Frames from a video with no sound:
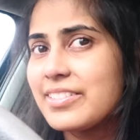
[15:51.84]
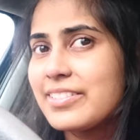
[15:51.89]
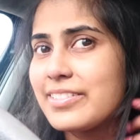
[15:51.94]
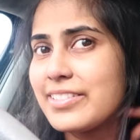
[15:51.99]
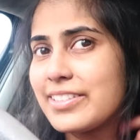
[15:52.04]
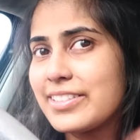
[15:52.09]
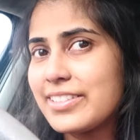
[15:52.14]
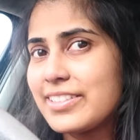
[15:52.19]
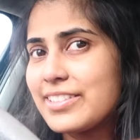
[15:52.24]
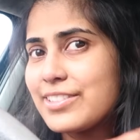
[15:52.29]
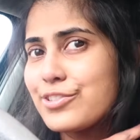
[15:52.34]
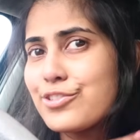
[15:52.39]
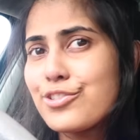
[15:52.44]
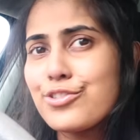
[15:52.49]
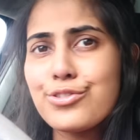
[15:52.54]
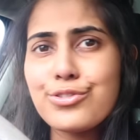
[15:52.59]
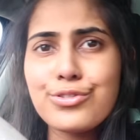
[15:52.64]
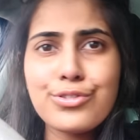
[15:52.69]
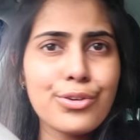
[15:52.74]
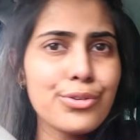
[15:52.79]
This is just
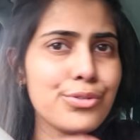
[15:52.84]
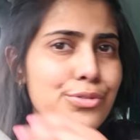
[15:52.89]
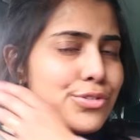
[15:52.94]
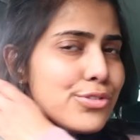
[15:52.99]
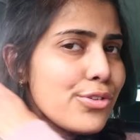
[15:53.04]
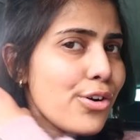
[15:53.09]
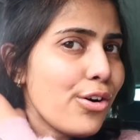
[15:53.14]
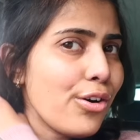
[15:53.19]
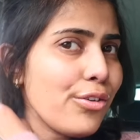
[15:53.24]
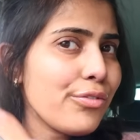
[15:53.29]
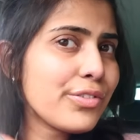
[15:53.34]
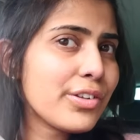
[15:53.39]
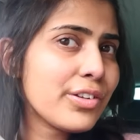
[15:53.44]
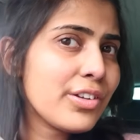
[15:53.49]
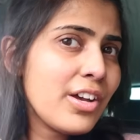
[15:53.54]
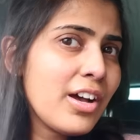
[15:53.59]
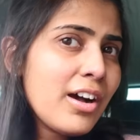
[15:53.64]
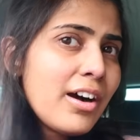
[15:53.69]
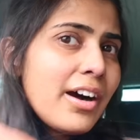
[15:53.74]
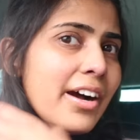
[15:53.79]
so soft.
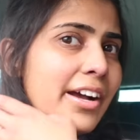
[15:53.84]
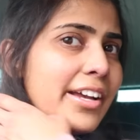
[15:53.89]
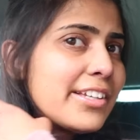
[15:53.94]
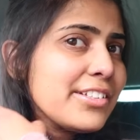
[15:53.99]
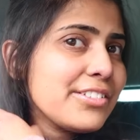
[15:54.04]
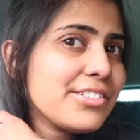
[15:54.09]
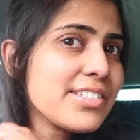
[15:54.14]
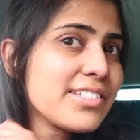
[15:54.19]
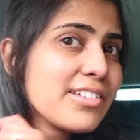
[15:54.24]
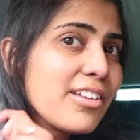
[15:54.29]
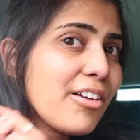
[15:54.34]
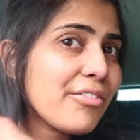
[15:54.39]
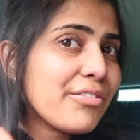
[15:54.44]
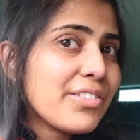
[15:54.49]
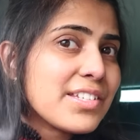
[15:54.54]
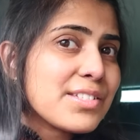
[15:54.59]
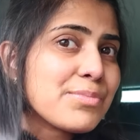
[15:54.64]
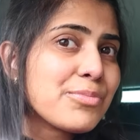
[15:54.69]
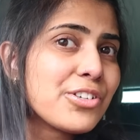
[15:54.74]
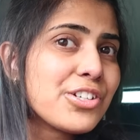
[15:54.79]
I just love
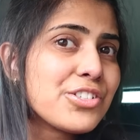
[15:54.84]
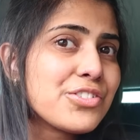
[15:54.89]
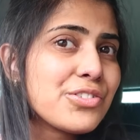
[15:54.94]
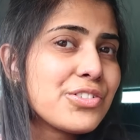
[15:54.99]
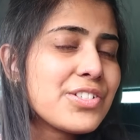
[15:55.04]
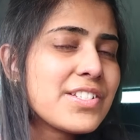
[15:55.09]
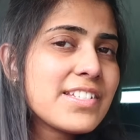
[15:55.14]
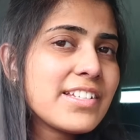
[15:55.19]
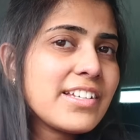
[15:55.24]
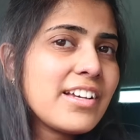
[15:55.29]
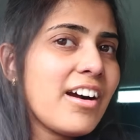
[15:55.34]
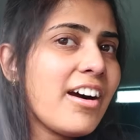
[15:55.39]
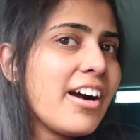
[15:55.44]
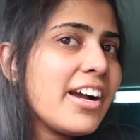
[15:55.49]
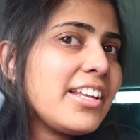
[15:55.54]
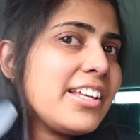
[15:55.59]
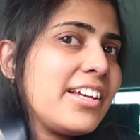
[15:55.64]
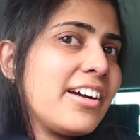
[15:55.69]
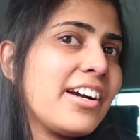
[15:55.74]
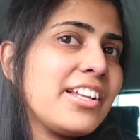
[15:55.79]
this brush, honestly. I
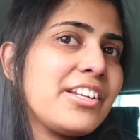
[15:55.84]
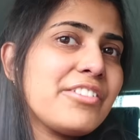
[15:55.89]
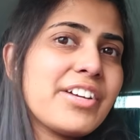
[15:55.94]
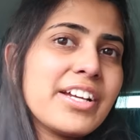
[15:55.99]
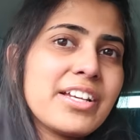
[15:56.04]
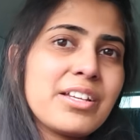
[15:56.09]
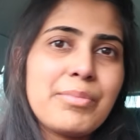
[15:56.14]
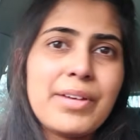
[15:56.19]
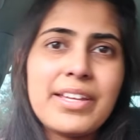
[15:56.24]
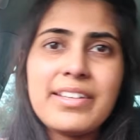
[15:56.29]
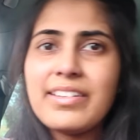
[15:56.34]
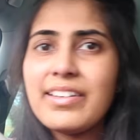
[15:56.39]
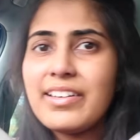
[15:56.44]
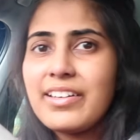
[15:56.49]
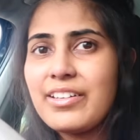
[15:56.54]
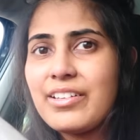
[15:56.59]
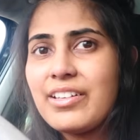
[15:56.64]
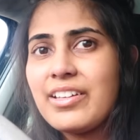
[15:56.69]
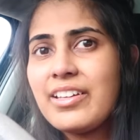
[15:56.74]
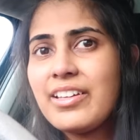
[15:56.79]
highly, highly recommend it.